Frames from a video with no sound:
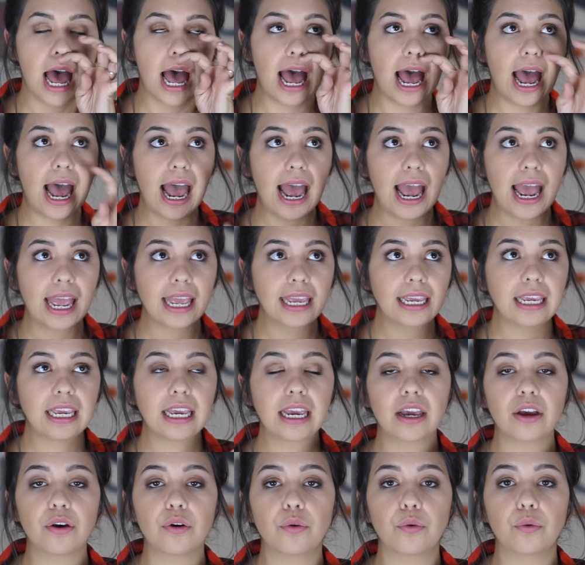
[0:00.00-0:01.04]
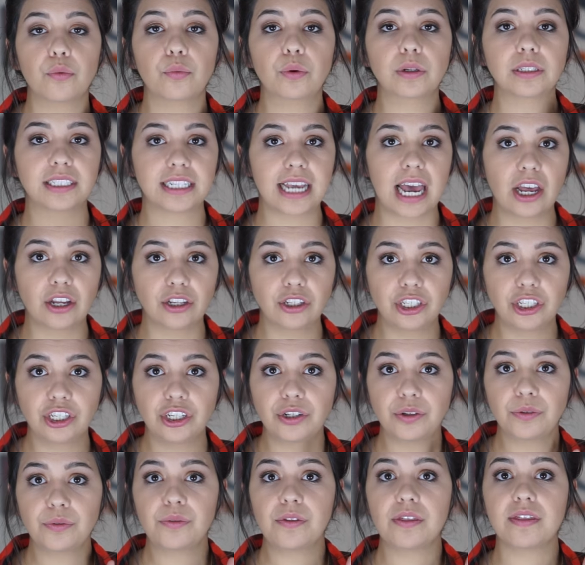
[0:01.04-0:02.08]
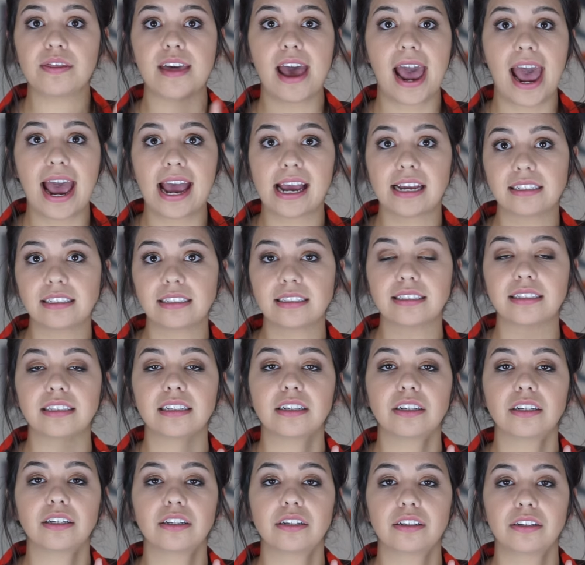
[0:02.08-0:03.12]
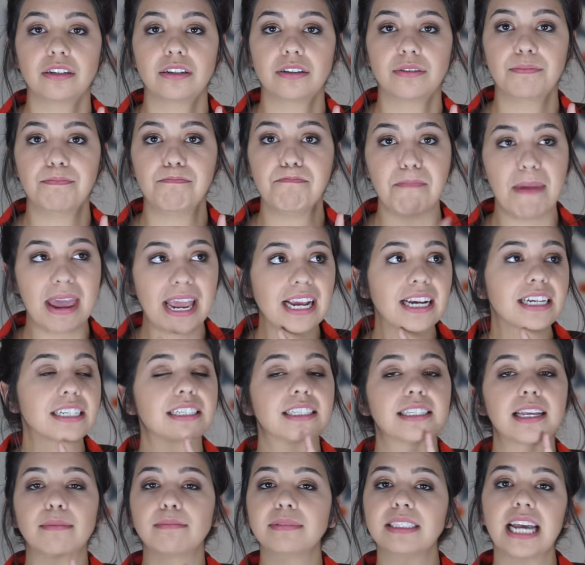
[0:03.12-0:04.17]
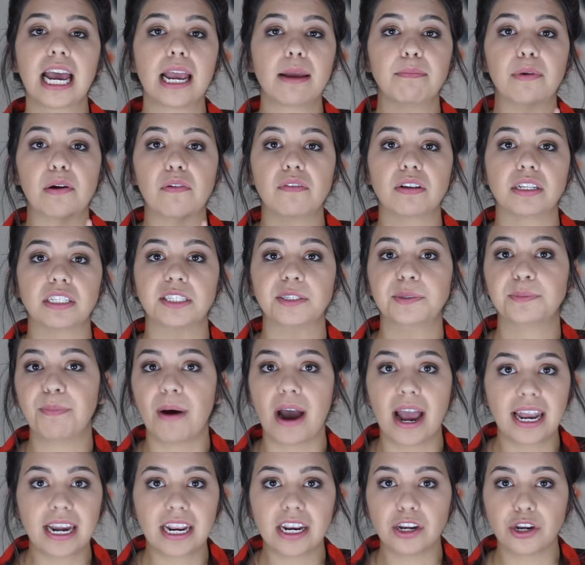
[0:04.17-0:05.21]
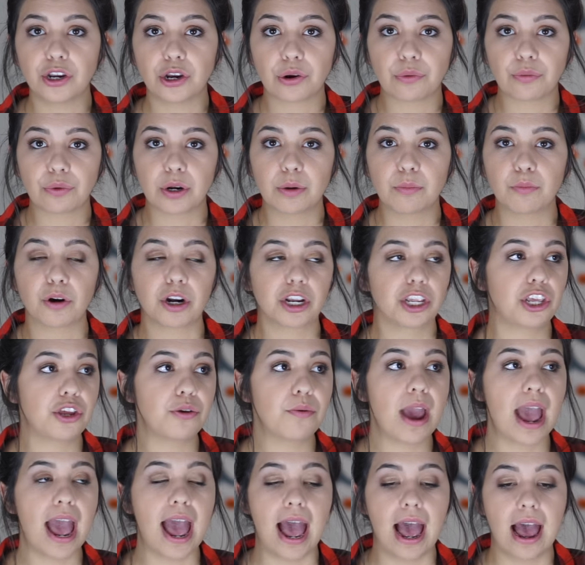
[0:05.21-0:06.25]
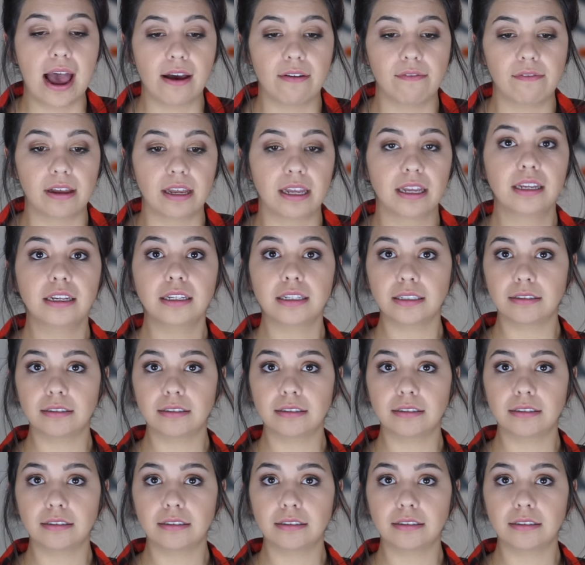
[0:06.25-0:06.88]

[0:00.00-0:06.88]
I will tell you that make some type of a spot in your room where you have